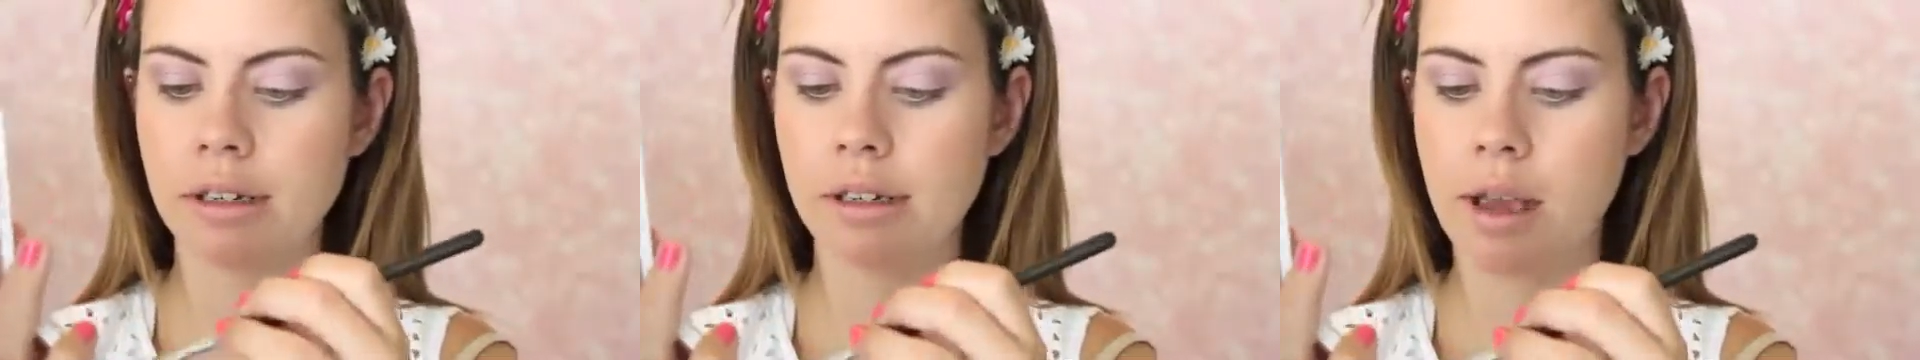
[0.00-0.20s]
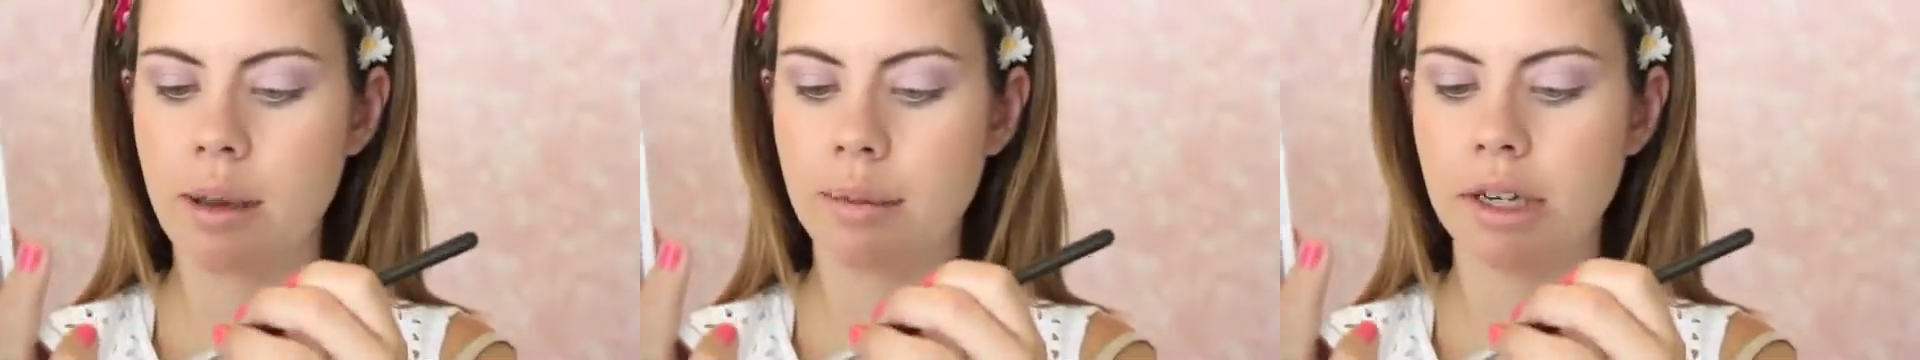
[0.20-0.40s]

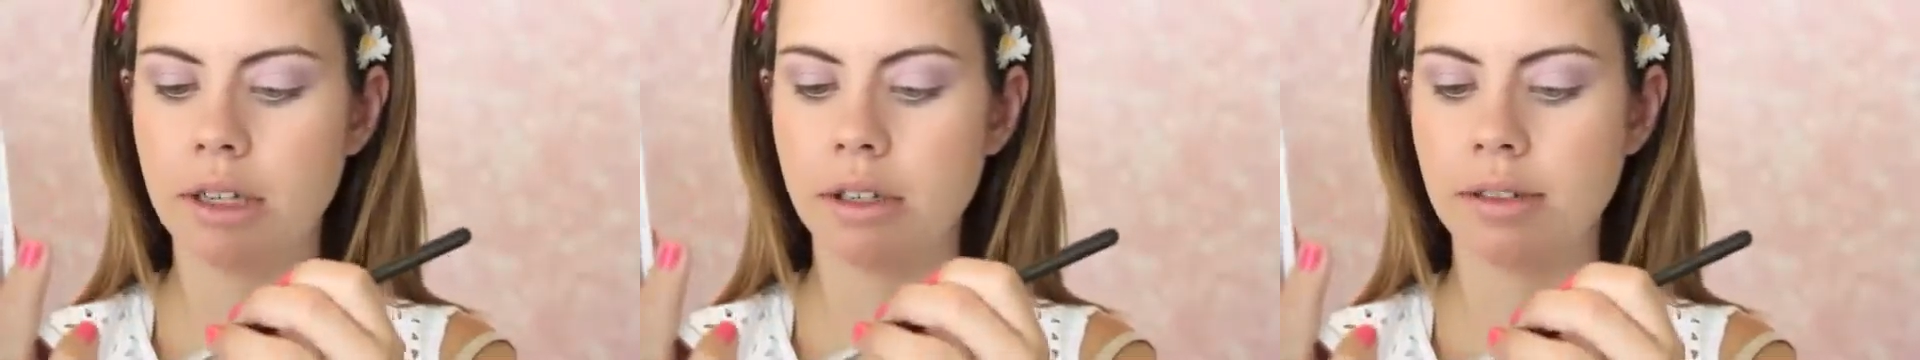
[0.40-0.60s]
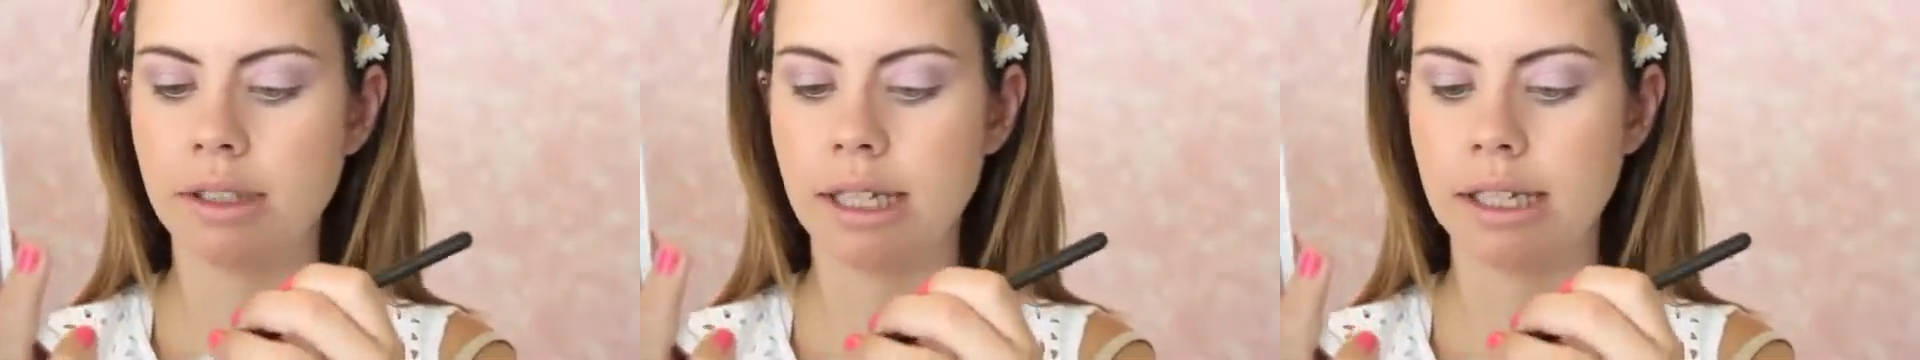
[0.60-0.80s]
I'm going to
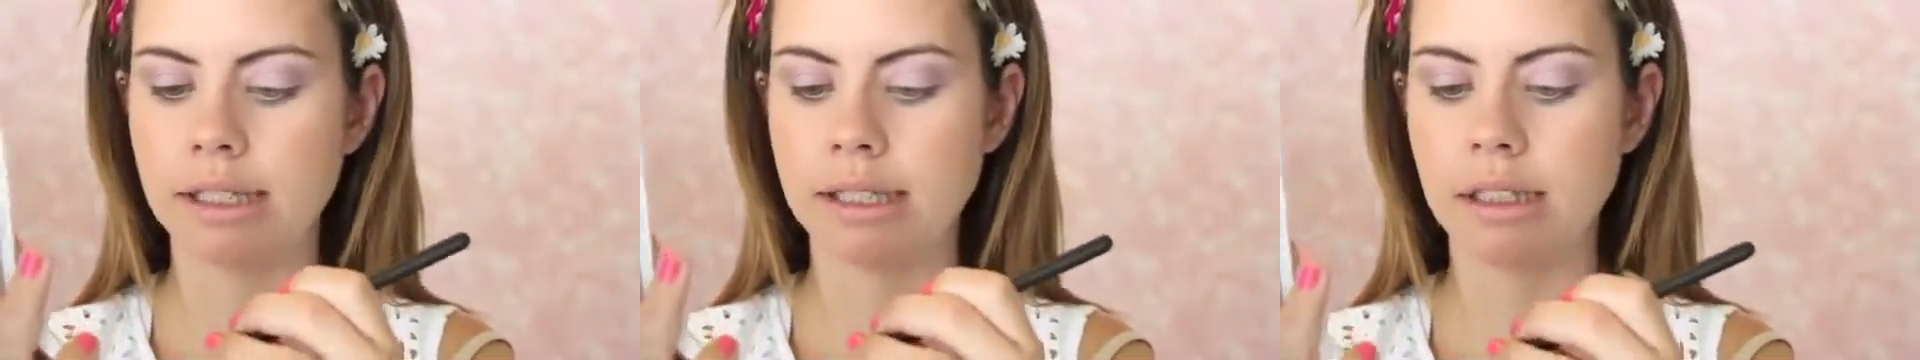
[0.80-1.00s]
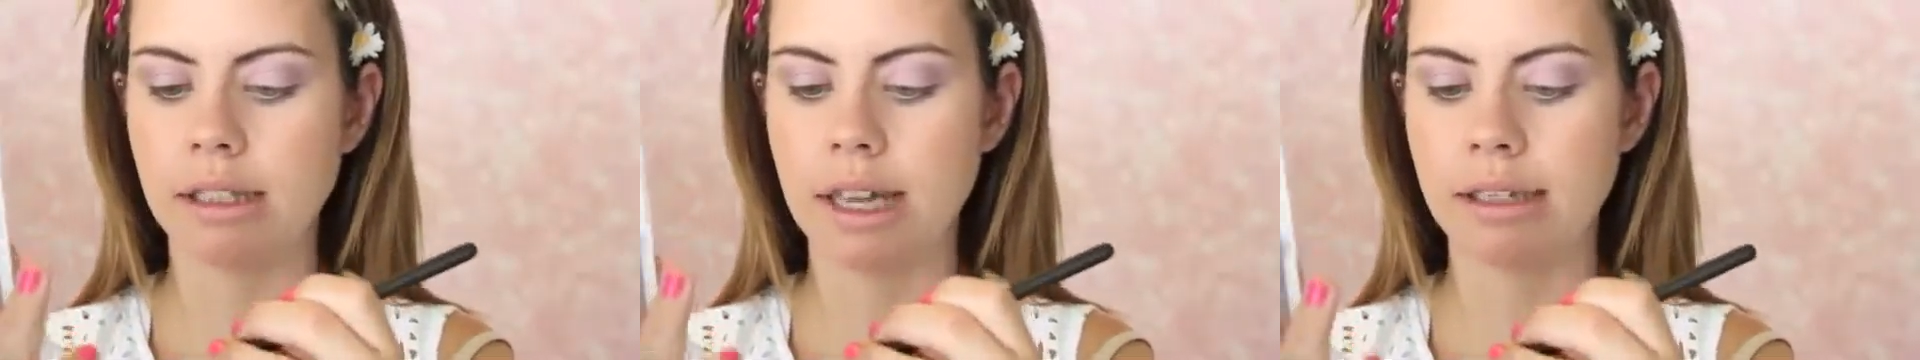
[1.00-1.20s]
use that
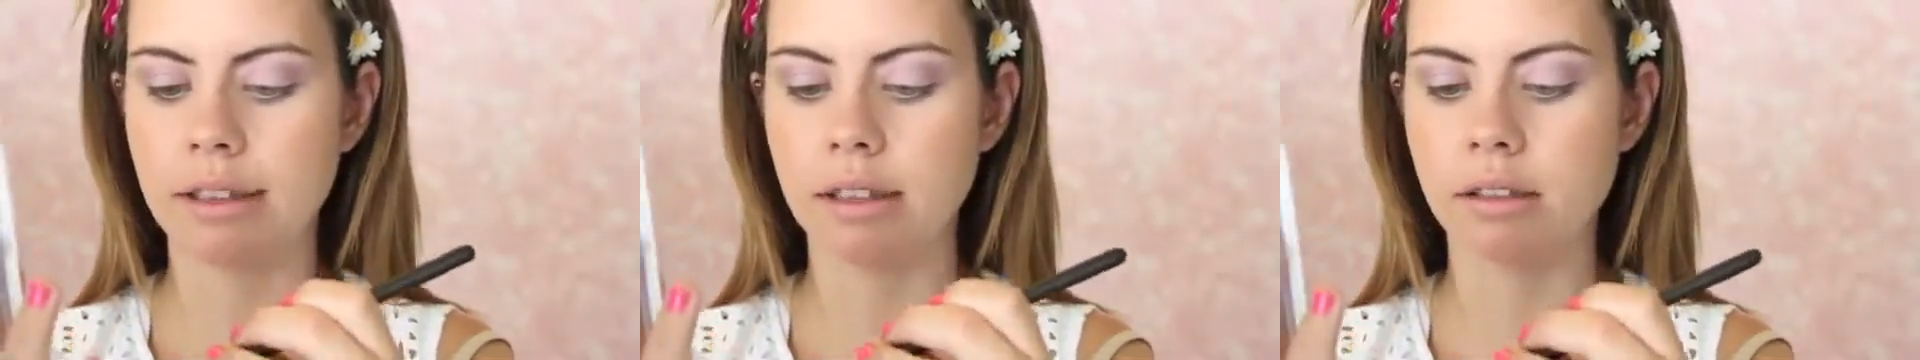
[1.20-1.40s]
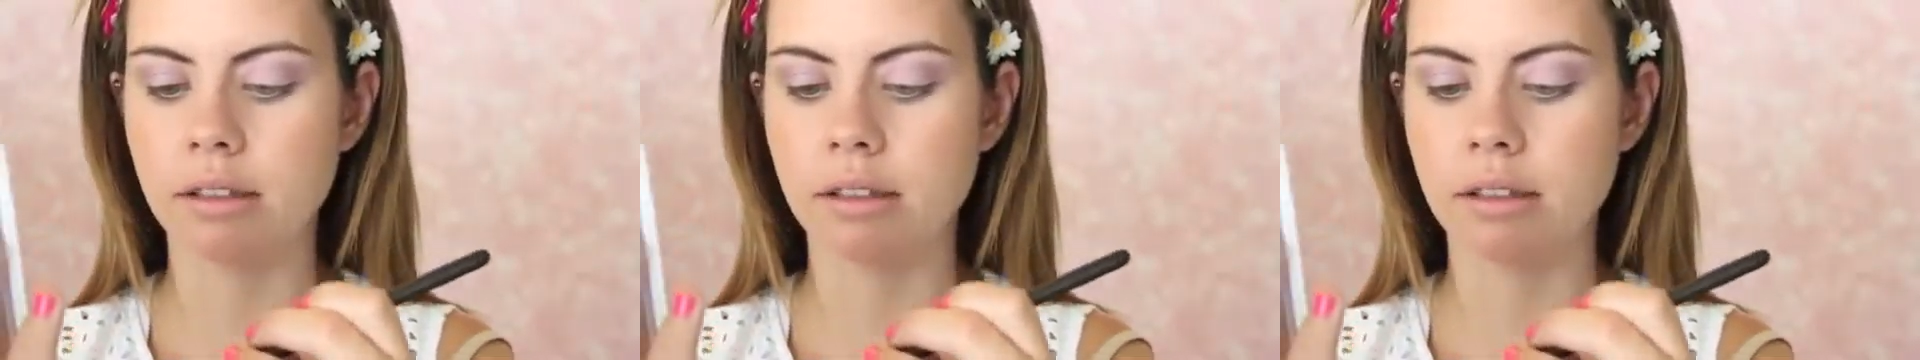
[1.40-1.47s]
to line the